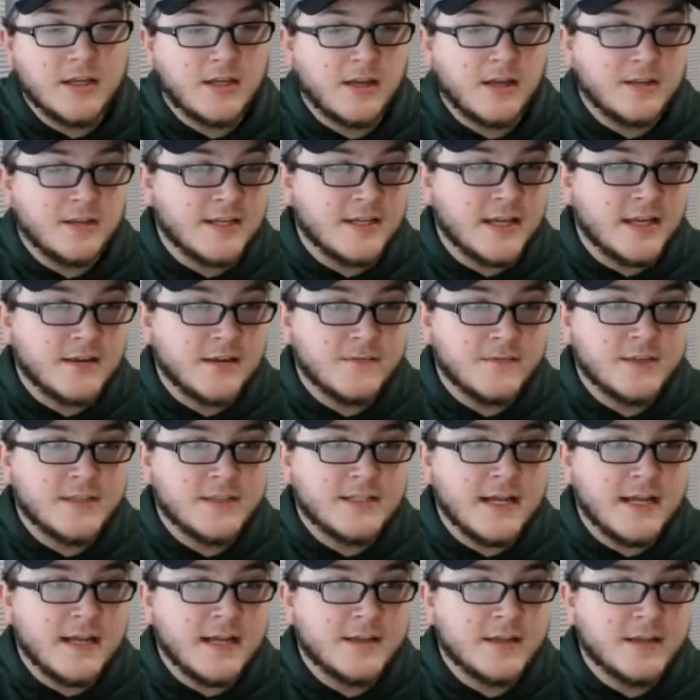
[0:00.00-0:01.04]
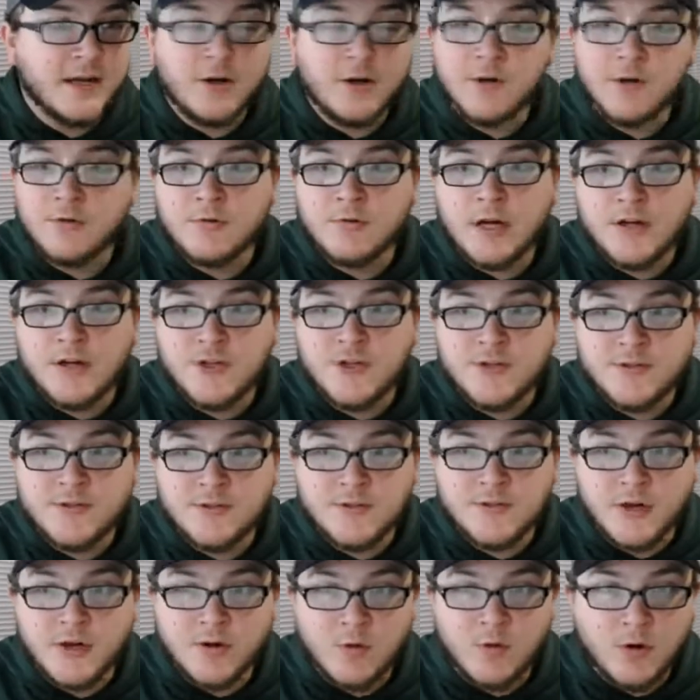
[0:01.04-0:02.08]
the end of the day that Aaron Rodgers is
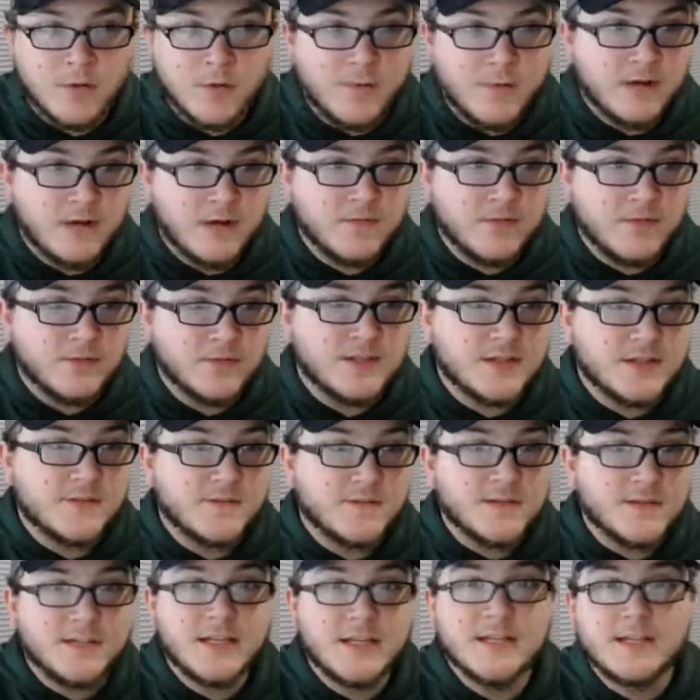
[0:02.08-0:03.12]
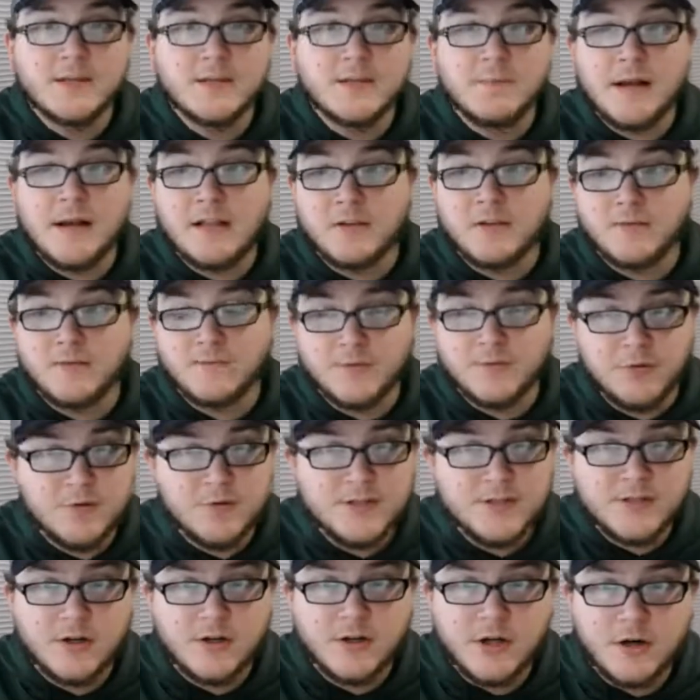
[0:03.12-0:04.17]
our quarterback for the rest of the season. Matt LaFleur
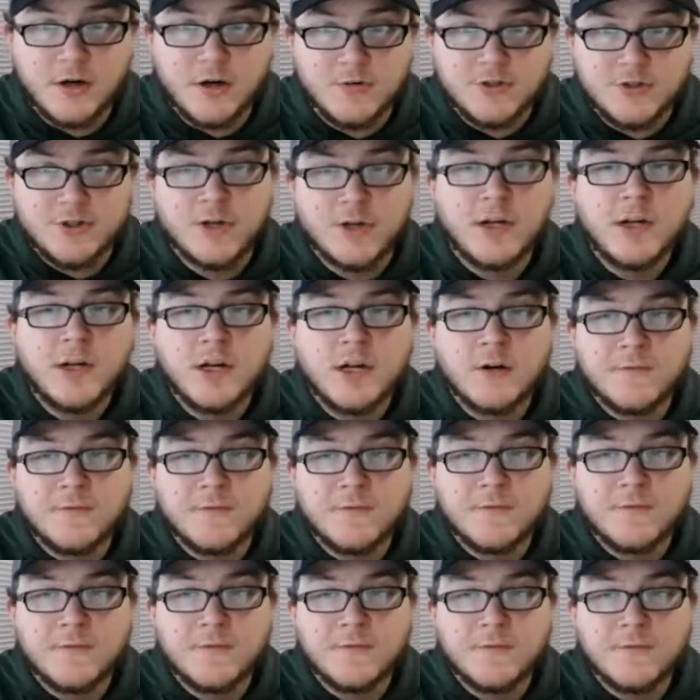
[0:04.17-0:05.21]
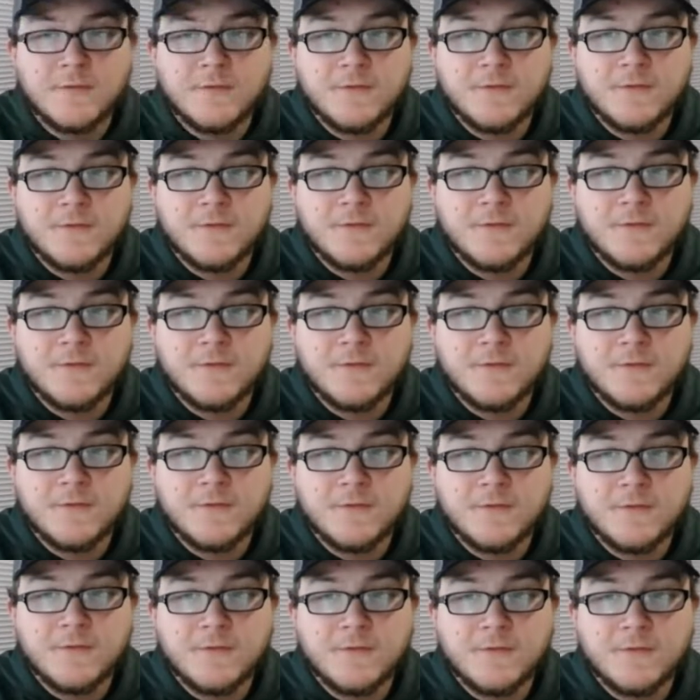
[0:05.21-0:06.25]
is our coach for the rest of the season,
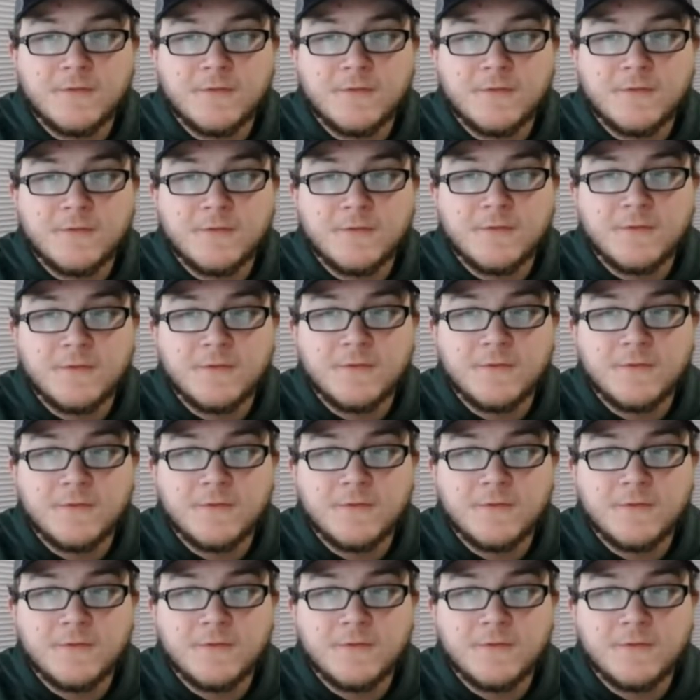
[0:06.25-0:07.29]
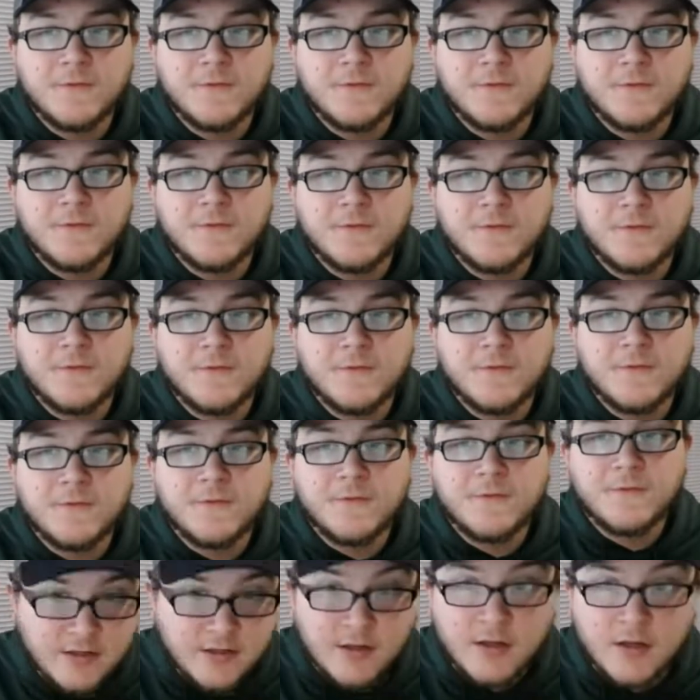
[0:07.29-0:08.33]
and we have an incredibly
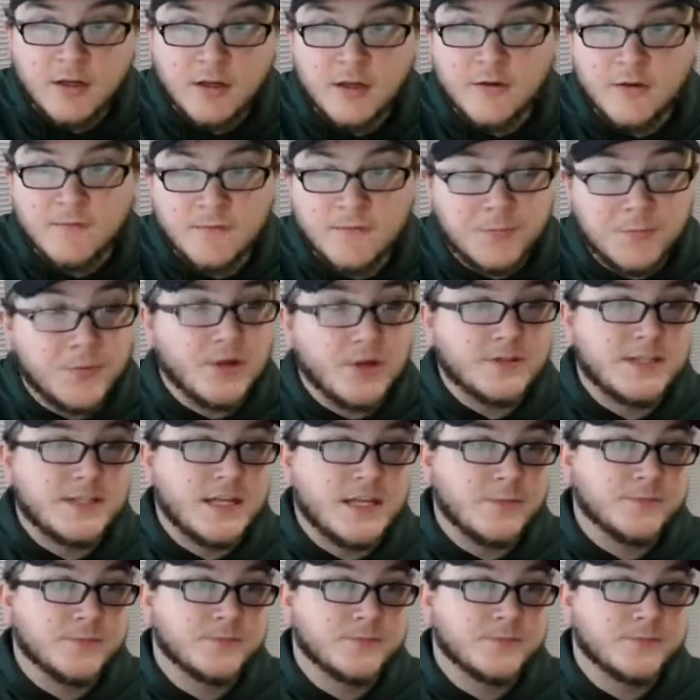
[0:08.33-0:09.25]
talented football team.